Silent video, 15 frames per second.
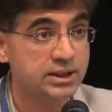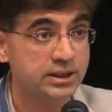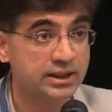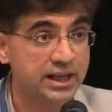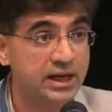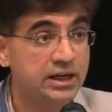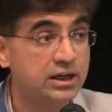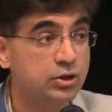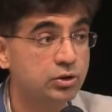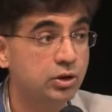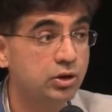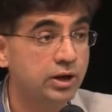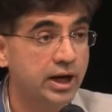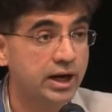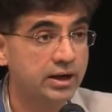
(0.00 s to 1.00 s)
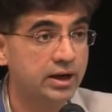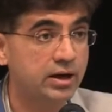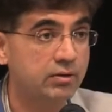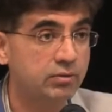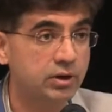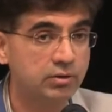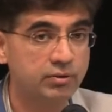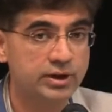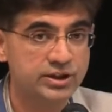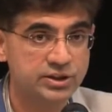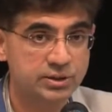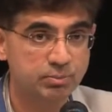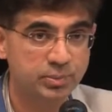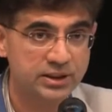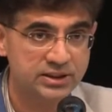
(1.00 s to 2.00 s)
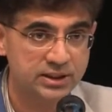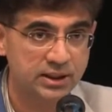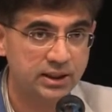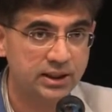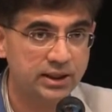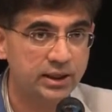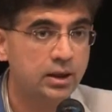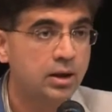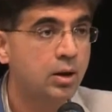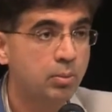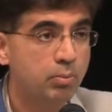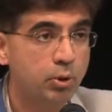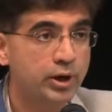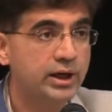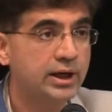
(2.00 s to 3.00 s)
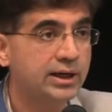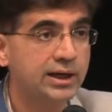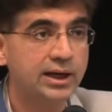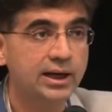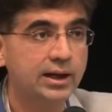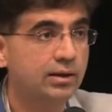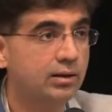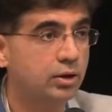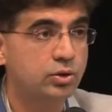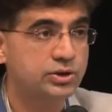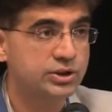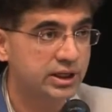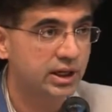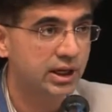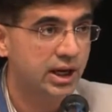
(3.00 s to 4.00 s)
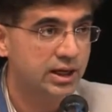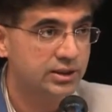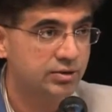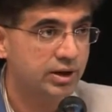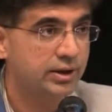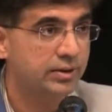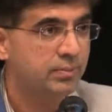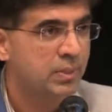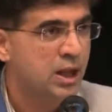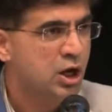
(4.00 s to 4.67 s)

and they need to look at network very simplistically, point and click, no CLIs, right?